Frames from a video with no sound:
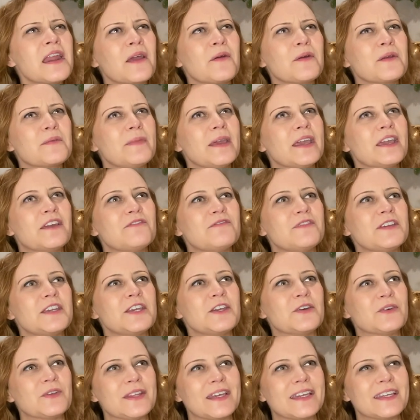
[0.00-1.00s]
I would make a
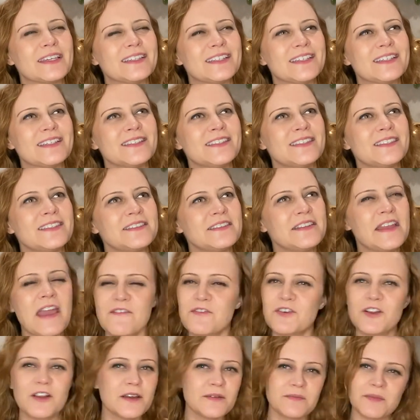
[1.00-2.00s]
video like this.
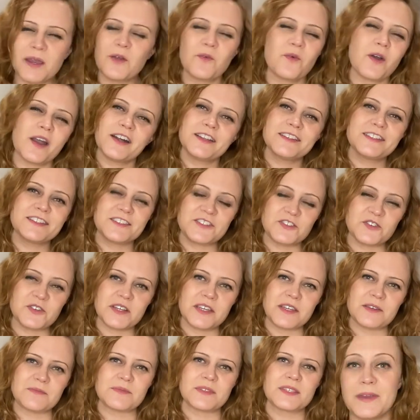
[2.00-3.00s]
Never in my wildest
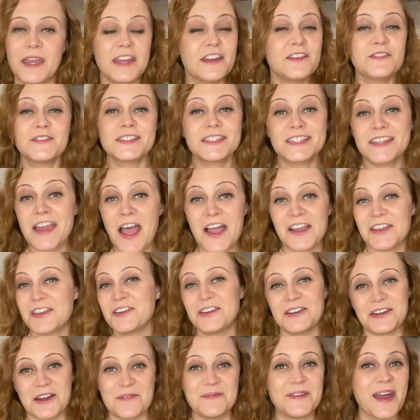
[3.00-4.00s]
dreams. And if it's not
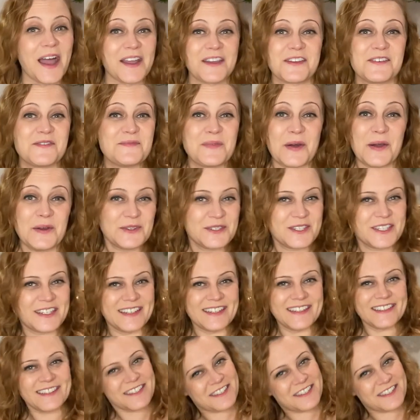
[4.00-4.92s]
good, I'm not gonna post it.